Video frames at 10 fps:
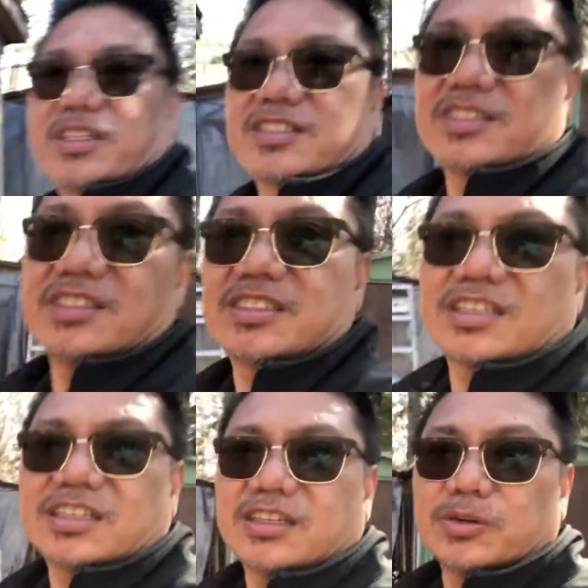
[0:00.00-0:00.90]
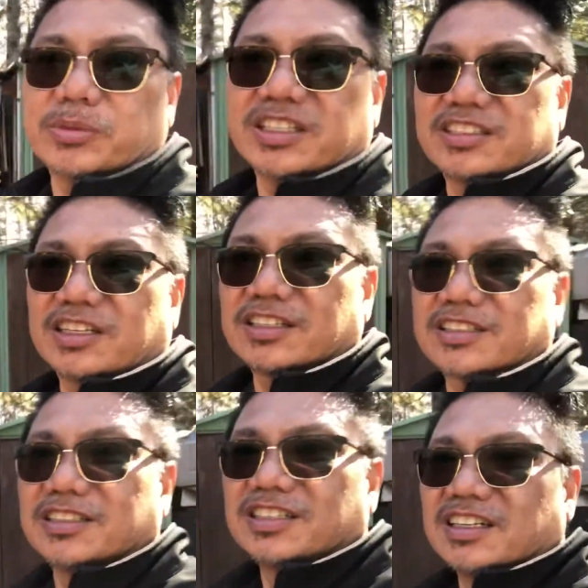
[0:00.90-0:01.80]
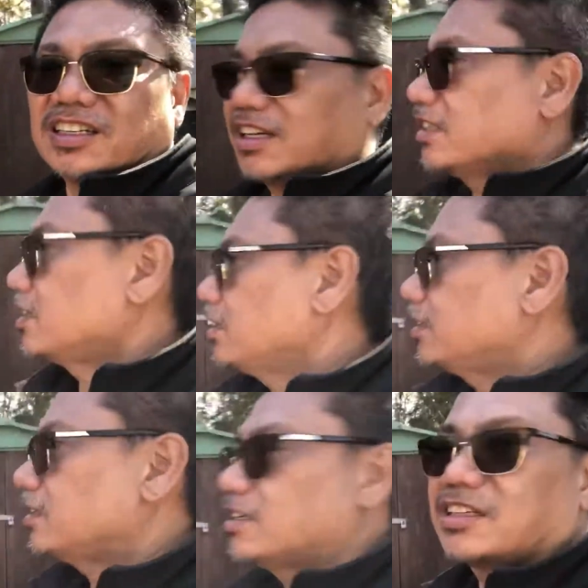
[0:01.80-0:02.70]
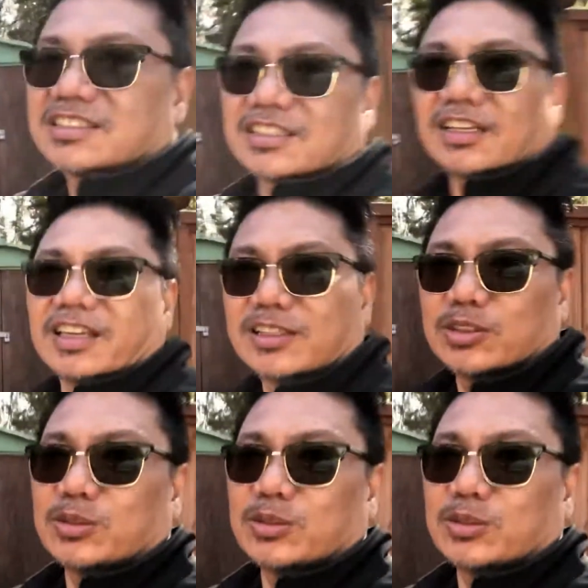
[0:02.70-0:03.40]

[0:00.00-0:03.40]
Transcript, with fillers: sees any of my junk want the window doesn't like to